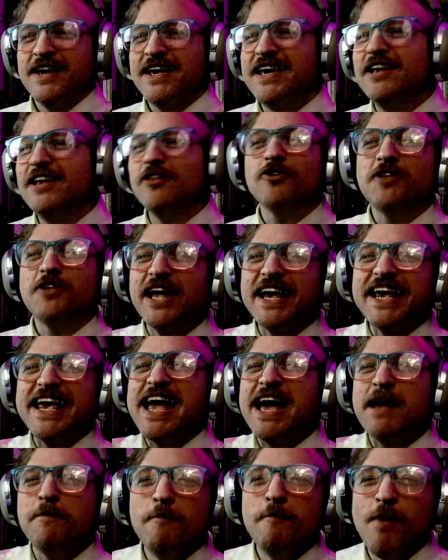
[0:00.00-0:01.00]
He looked like
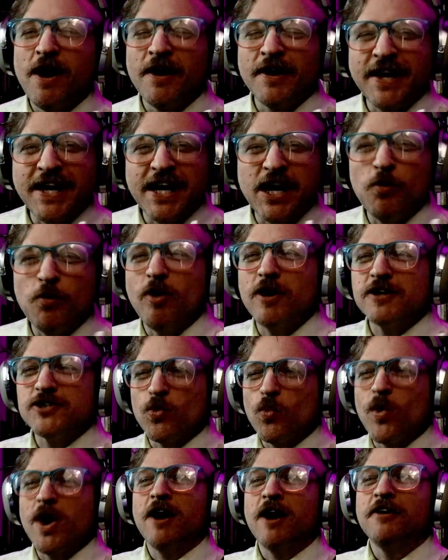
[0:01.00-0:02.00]
he had money. He
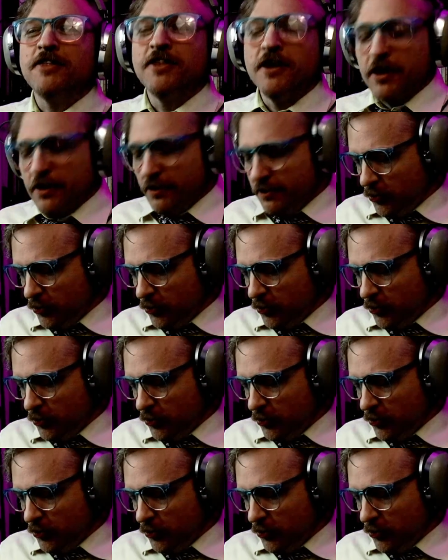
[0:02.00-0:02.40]
wasn't wearing the,